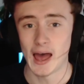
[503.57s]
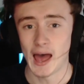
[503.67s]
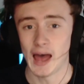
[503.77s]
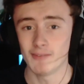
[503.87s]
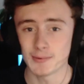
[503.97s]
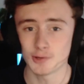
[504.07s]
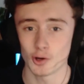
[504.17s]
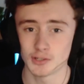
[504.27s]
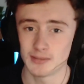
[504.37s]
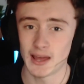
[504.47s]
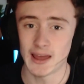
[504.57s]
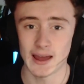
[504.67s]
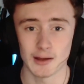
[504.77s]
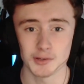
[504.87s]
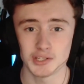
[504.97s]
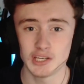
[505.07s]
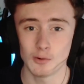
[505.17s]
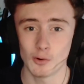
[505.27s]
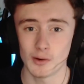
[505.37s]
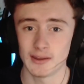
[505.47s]
have an absolutely awesome day, and I'll see you
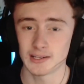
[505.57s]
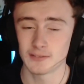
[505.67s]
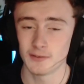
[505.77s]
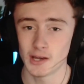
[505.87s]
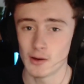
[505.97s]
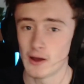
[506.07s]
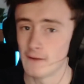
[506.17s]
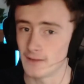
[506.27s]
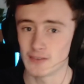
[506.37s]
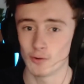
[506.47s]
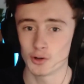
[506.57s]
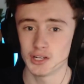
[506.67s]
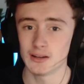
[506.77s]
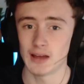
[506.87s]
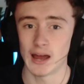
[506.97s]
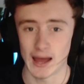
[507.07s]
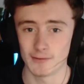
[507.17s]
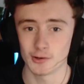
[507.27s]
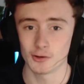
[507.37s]
all in the next video. Thanks for watching, and have a good